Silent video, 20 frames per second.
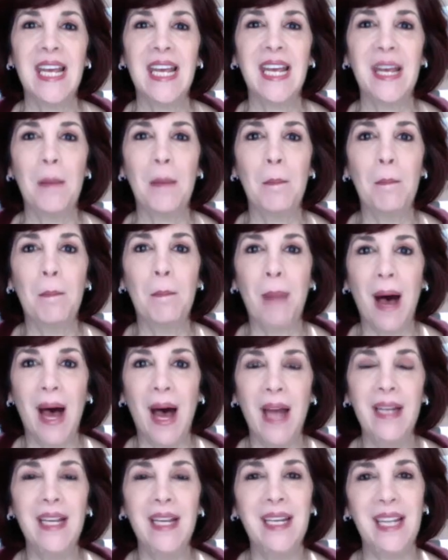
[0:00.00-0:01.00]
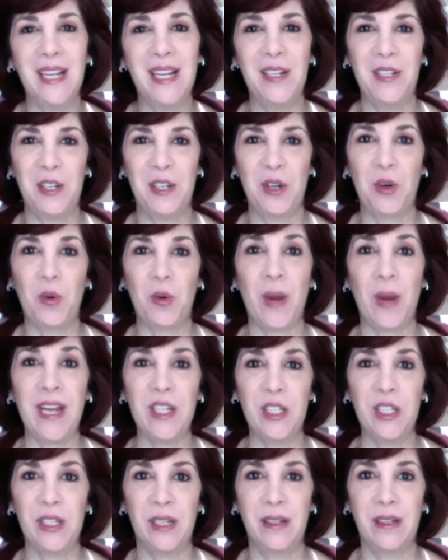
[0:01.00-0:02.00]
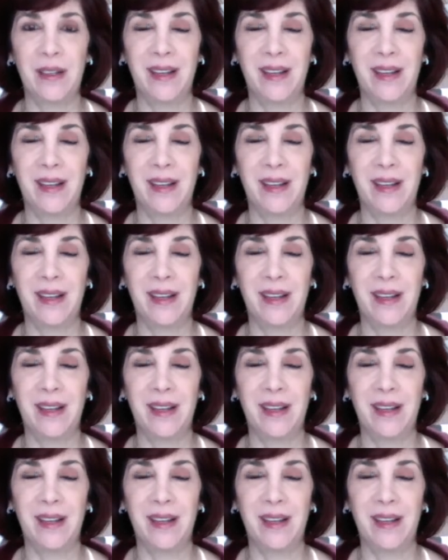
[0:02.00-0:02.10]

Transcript: embodied integration